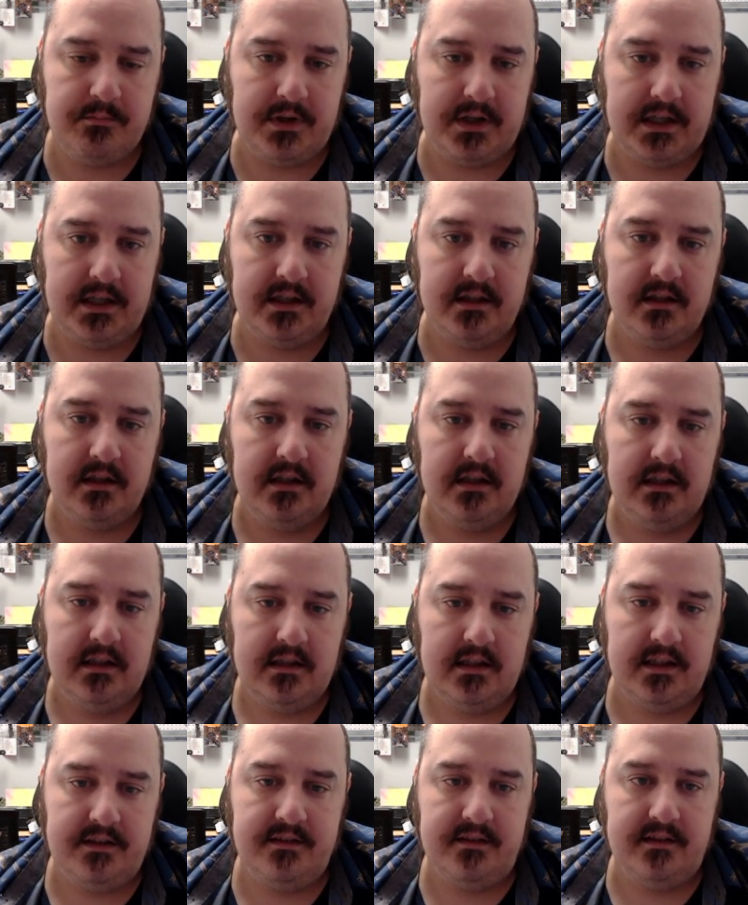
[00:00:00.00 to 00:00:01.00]
but
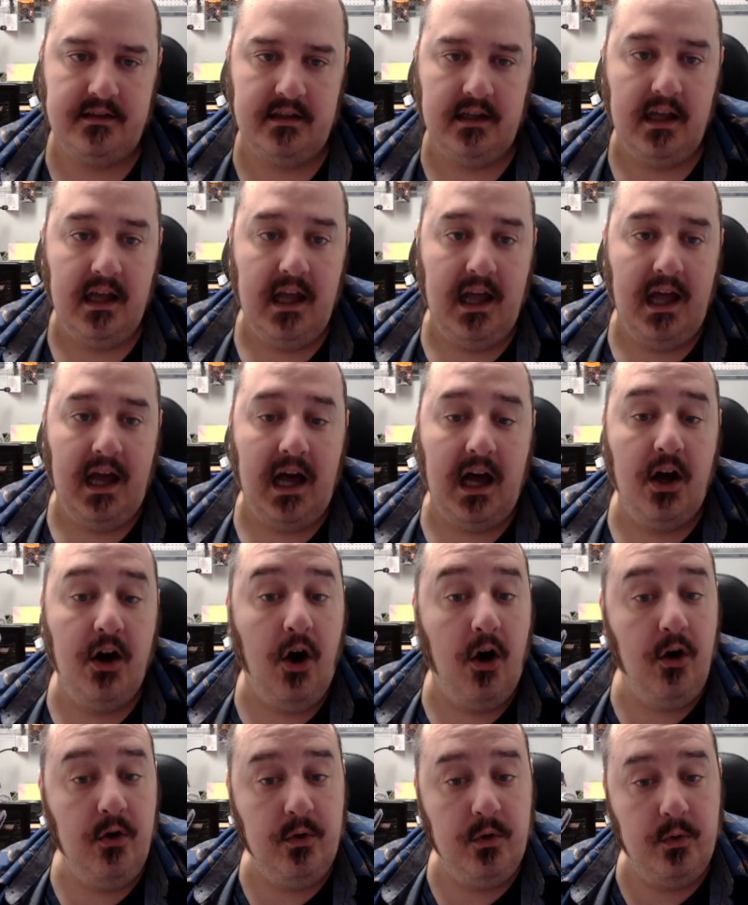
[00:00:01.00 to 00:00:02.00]
let's see.
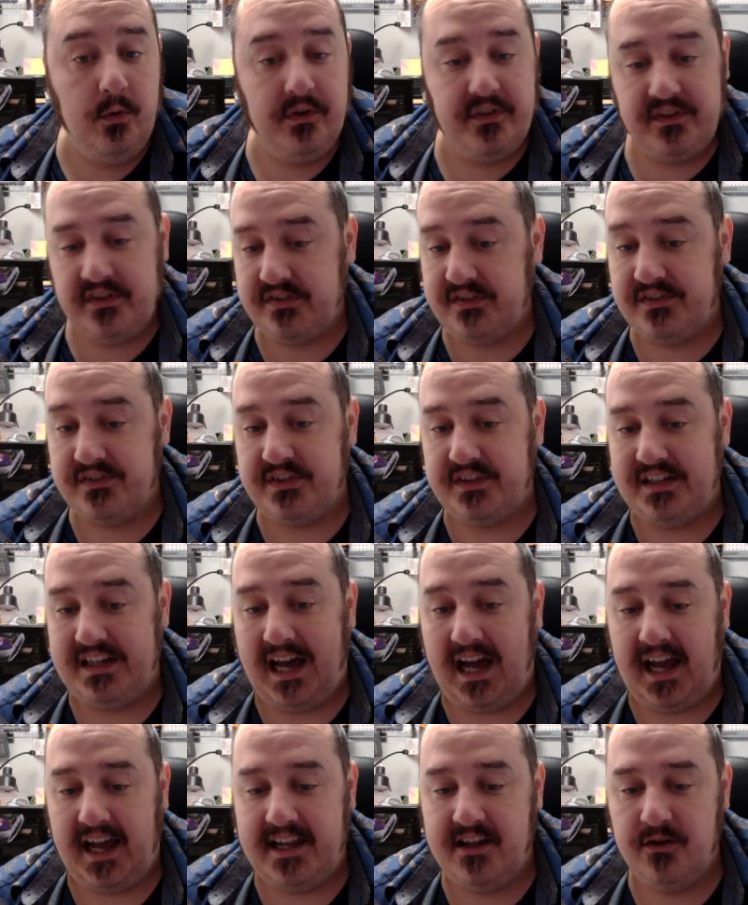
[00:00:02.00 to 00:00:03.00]
Oh, this is an
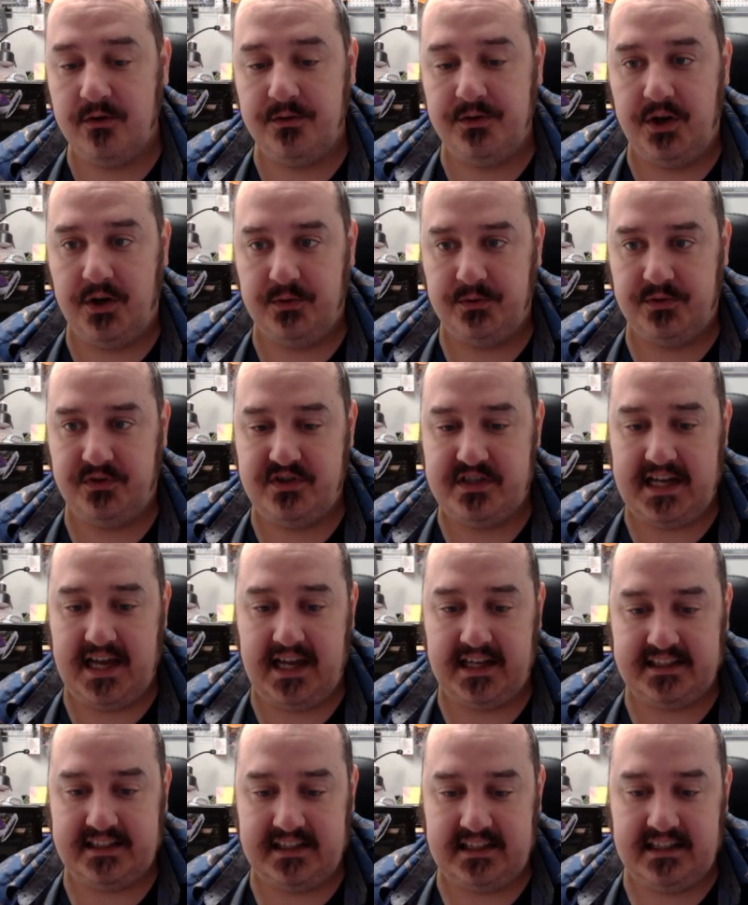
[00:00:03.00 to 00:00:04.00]
Iono's
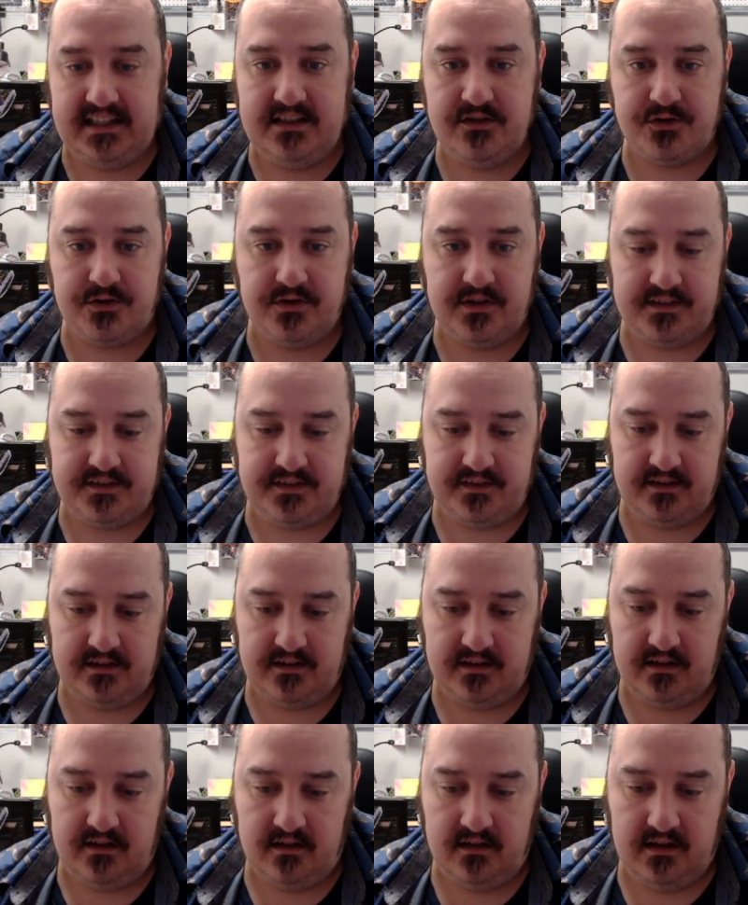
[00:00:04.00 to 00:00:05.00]
deck.
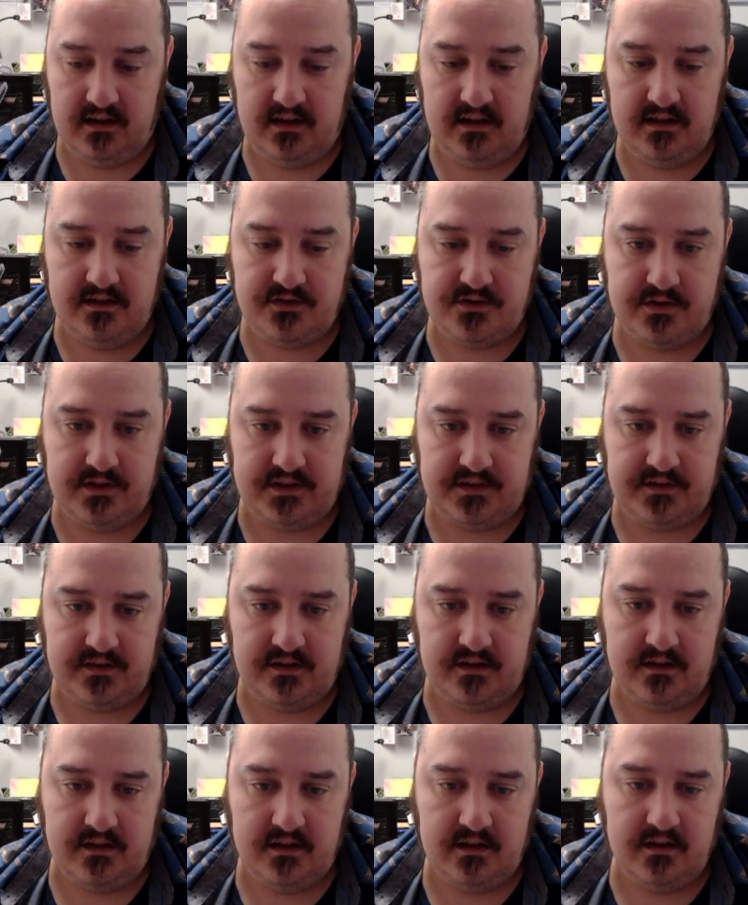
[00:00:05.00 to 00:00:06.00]
Interesting.
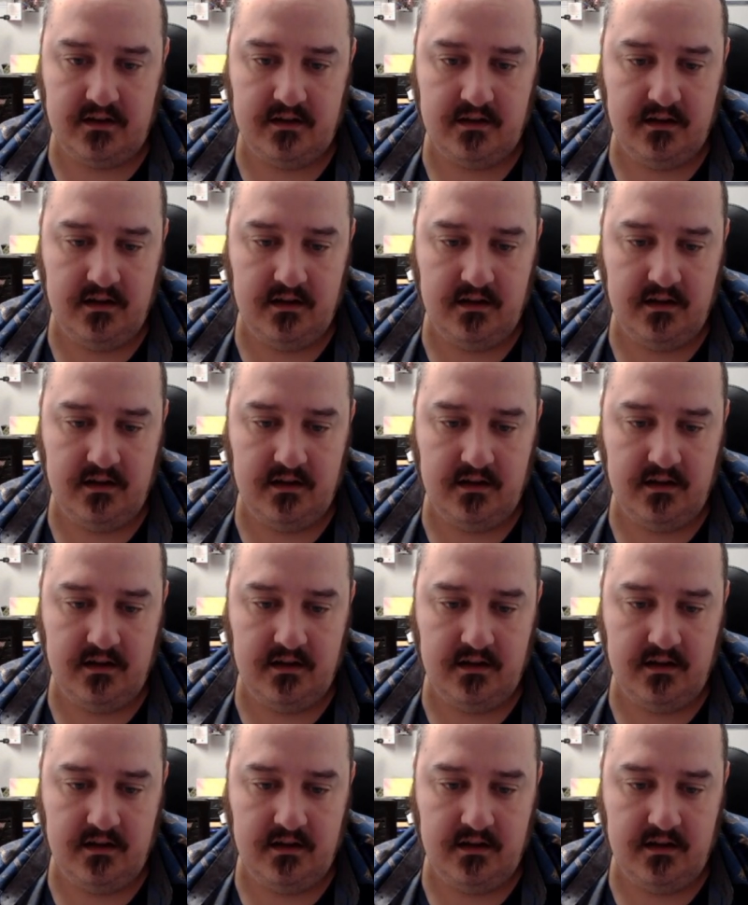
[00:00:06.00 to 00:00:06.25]
Interesting.